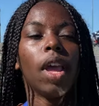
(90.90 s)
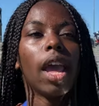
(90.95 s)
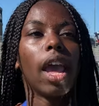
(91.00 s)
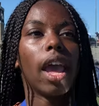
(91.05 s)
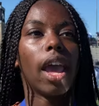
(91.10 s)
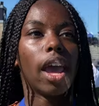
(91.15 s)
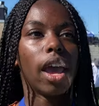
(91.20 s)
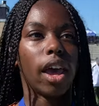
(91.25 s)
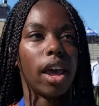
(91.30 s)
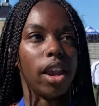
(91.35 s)

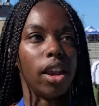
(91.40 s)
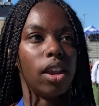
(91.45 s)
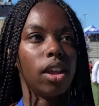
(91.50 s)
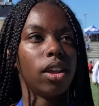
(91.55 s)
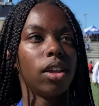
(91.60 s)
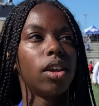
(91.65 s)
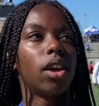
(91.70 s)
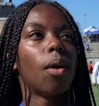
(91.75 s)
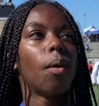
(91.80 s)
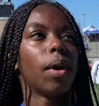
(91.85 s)
And
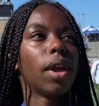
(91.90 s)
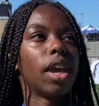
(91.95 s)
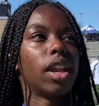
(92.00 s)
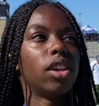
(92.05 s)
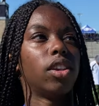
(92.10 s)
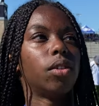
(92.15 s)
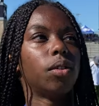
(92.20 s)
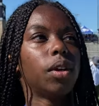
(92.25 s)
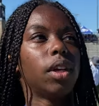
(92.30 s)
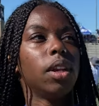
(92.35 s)
going
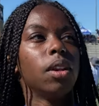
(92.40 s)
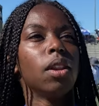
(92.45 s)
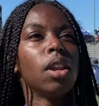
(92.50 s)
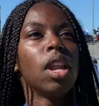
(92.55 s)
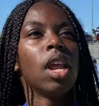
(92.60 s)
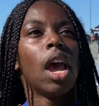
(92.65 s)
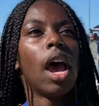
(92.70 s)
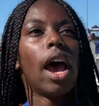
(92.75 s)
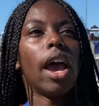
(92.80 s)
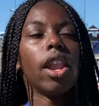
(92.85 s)
into it,
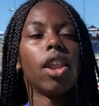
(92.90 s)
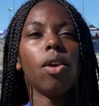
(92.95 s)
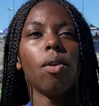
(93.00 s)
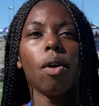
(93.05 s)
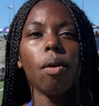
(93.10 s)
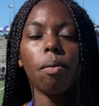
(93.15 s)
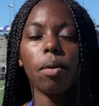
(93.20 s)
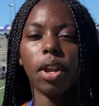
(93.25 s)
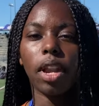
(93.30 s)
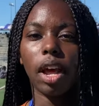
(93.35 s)
I knew
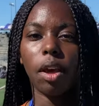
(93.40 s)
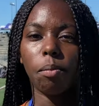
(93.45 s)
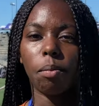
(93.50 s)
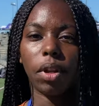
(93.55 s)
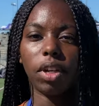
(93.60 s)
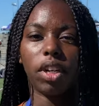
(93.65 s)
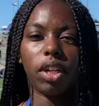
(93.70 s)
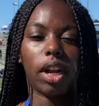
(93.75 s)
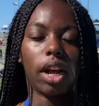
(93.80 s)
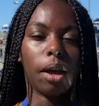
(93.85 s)
I wouldn't have
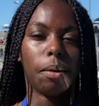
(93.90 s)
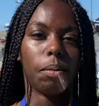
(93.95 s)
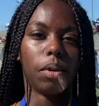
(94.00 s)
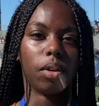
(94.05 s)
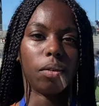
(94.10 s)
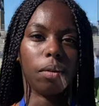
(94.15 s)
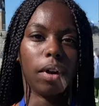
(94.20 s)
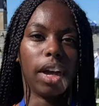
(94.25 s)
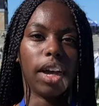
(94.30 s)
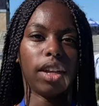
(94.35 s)
much time to
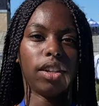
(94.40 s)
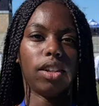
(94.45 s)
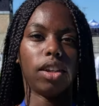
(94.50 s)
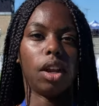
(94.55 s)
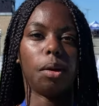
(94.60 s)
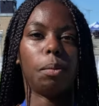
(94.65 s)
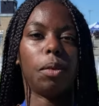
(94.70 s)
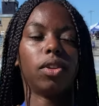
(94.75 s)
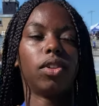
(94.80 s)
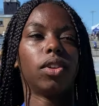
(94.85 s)
rest, and
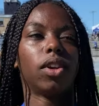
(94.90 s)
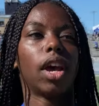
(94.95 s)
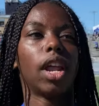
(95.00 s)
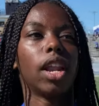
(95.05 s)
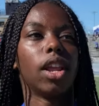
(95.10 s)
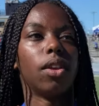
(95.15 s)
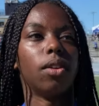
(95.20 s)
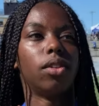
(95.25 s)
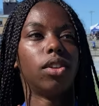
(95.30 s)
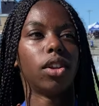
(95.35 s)
I'm also kind
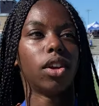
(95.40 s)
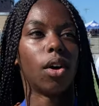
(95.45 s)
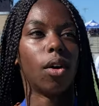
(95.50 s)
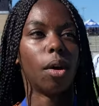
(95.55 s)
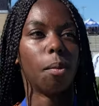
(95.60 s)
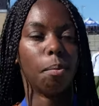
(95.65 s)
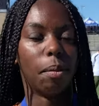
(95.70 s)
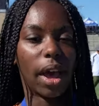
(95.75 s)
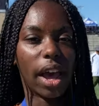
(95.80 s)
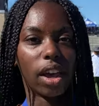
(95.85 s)
of used to
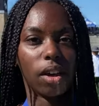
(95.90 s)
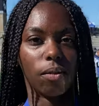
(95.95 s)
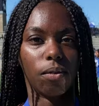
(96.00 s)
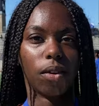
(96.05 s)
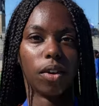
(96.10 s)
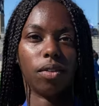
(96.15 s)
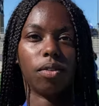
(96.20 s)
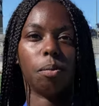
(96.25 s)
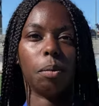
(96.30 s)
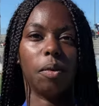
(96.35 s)
going back and
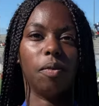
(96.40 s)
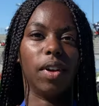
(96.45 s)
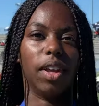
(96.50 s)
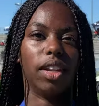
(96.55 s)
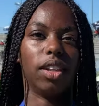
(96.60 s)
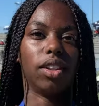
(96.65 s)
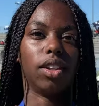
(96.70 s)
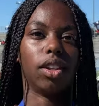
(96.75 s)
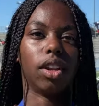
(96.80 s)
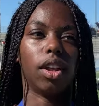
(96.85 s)
forth from
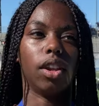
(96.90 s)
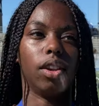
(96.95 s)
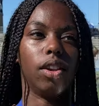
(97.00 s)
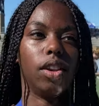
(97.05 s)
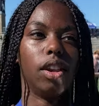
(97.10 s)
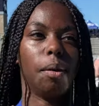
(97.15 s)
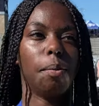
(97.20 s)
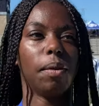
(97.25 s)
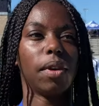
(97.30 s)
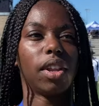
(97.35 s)
events because I
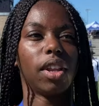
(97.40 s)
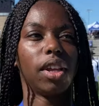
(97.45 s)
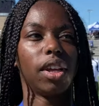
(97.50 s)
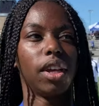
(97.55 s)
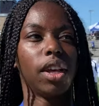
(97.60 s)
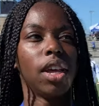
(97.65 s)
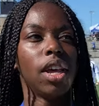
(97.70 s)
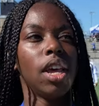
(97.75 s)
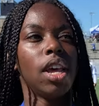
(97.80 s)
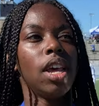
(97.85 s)

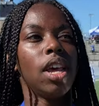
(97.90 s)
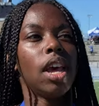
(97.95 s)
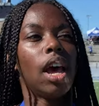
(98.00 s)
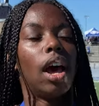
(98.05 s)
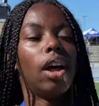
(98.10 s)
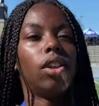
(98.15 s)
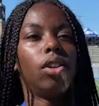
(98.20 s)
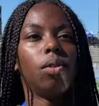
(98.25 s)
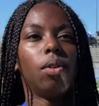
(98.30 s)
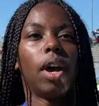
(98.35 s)
typically
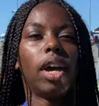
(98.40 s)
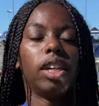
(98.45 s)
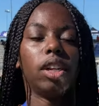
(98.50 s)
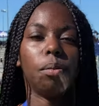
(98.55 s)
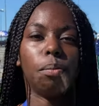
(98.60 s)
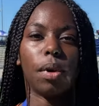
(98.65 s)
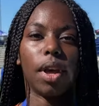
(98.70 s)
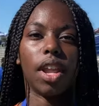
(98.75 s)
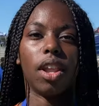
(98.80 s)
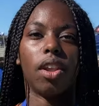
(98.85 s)
I'll do high
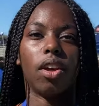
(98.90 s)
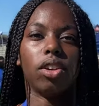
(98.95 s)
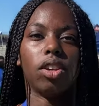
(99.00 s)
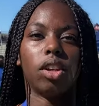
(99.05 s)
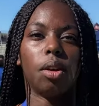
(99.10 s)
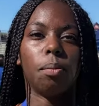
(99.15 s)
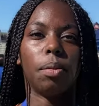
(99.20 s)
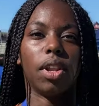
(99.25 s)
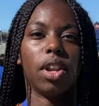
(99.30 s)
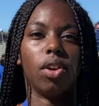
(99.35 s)
jump and long
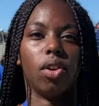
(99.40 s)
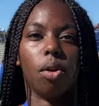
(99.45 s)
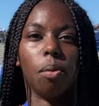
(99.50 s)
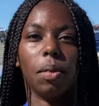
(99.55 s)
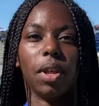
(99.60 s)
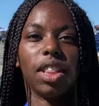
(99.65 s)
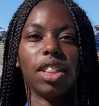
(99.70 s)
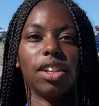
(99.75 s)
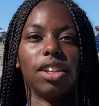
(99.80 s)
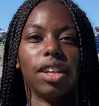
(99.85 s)
jump, and they're
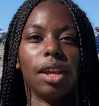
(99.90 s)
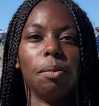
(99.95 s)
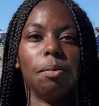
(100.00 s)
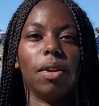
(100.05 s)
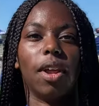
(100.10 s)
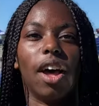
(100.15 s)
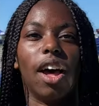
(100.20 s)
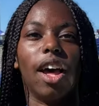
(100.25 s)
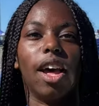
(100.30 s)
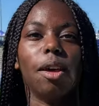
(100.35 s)
normally at the same
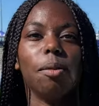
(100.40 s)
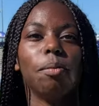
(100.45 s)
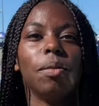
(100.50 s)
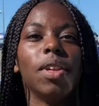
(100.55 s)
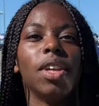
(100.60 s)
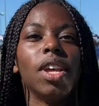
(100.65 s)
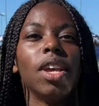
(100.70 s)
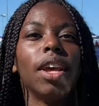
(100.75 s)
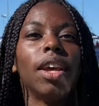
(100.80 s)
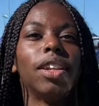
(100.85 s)
time.
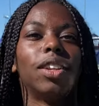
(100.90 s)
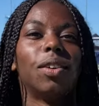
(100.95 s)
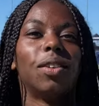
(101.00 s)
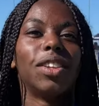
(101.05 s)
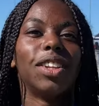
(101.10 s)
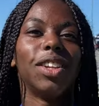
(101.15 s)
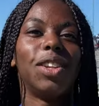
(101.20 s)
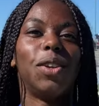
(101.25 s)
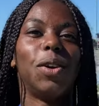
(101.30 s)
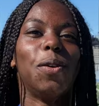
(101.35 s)
So I was
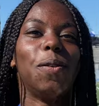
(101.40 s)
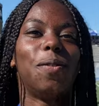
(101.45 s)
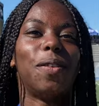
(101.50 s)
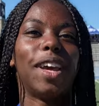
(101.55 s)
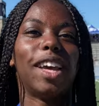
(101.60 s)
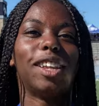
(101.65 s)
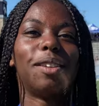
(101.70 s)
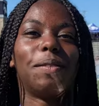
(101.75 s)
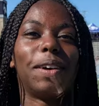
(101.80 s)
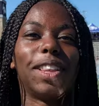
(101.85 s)
in two
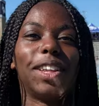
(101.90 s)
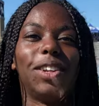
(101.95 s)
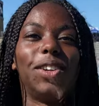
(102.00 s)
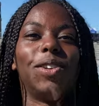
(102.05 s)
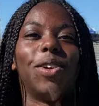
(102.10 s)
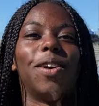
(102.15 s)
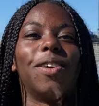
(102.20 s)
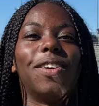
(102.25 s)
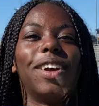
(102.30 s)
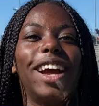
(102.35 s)
phases by the
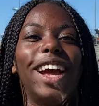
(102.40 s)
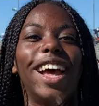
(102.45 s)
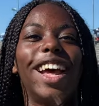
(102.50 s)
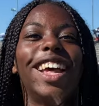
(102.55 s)
short rest.